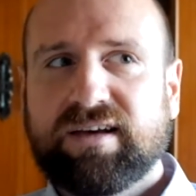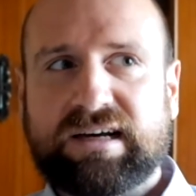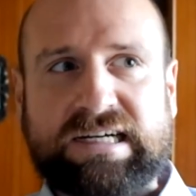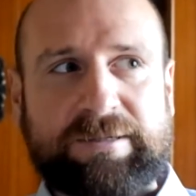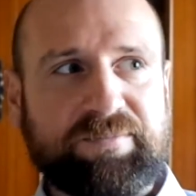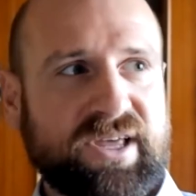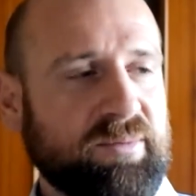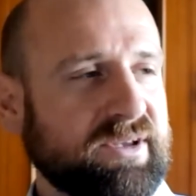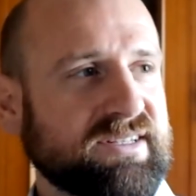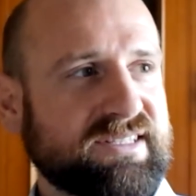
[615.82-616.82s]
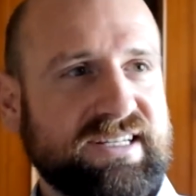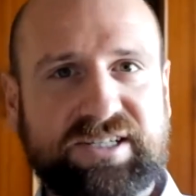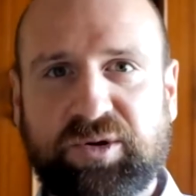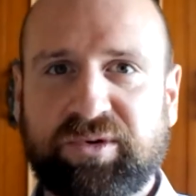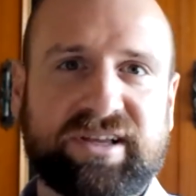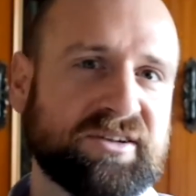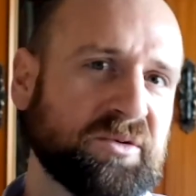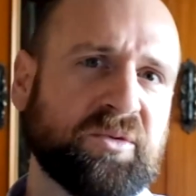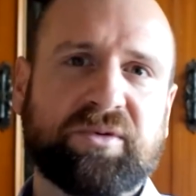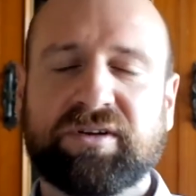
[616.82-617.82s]
They're being assessed, what they
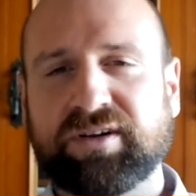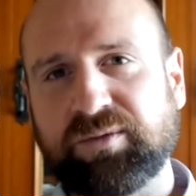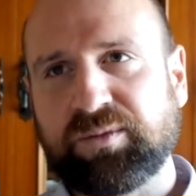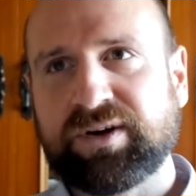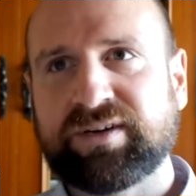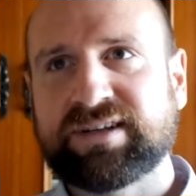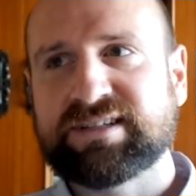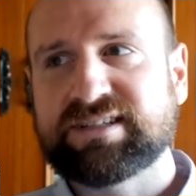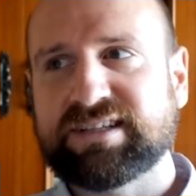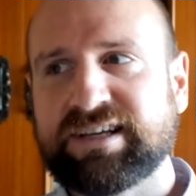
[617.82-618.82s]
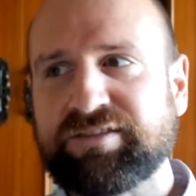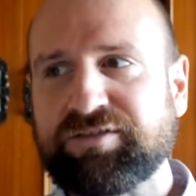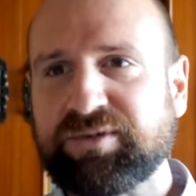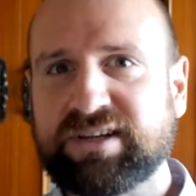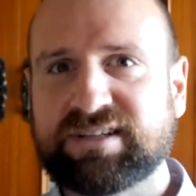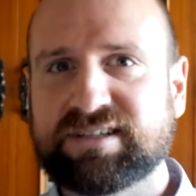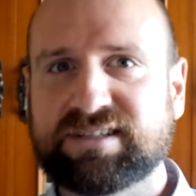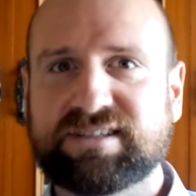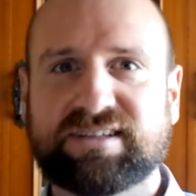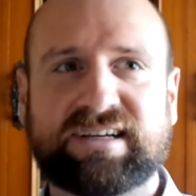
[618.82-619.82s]
did, whereas if we
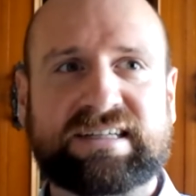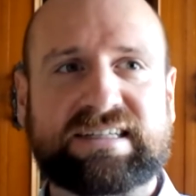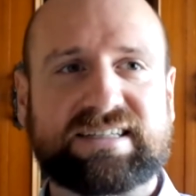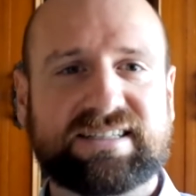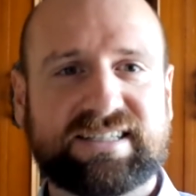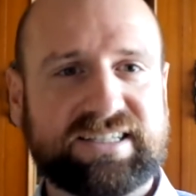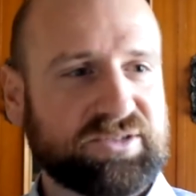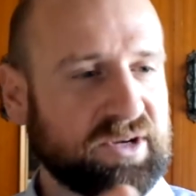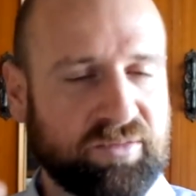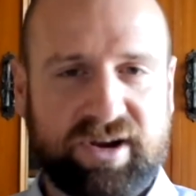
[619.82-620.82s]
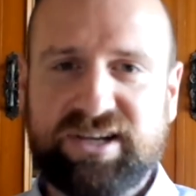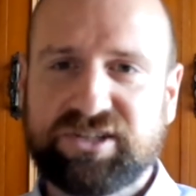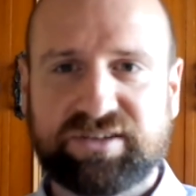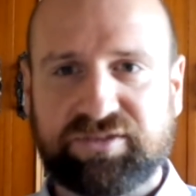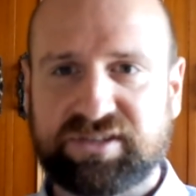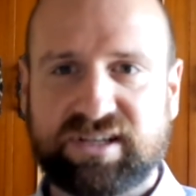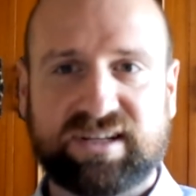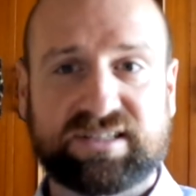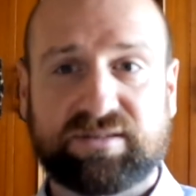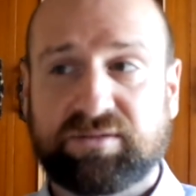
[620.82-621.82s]
just teach a range of different
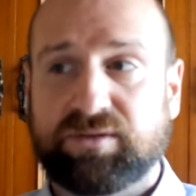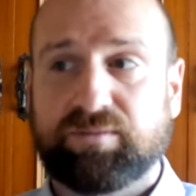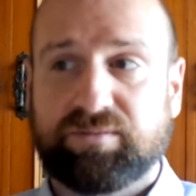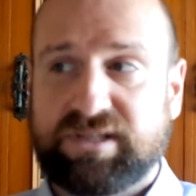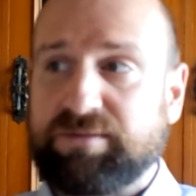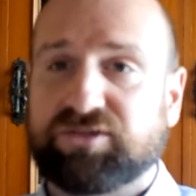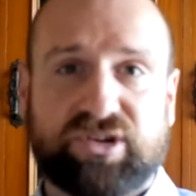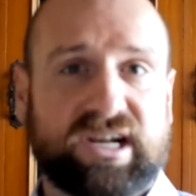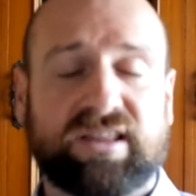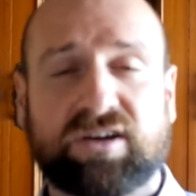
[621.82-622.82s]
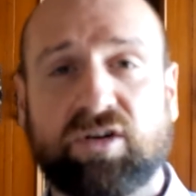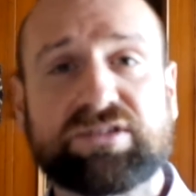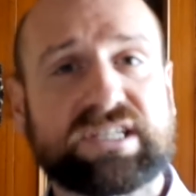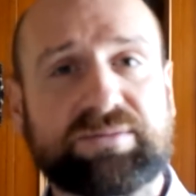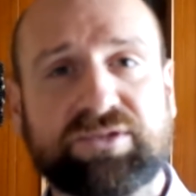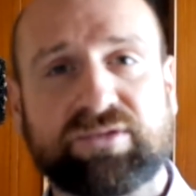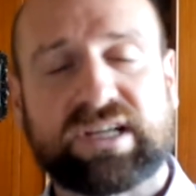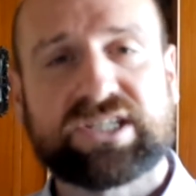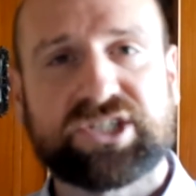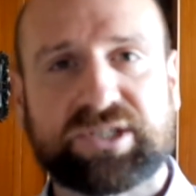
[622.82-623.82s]
studies to demonstrate other concepts and
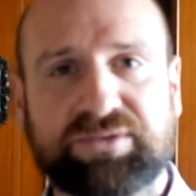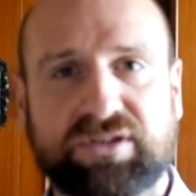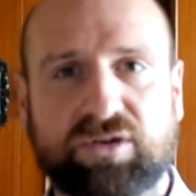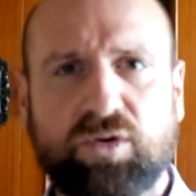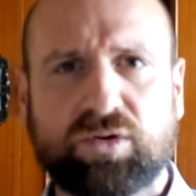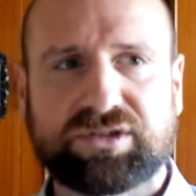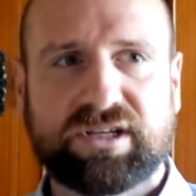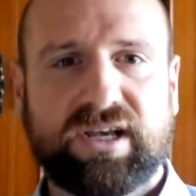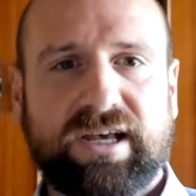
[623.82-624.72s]
relationships in the course,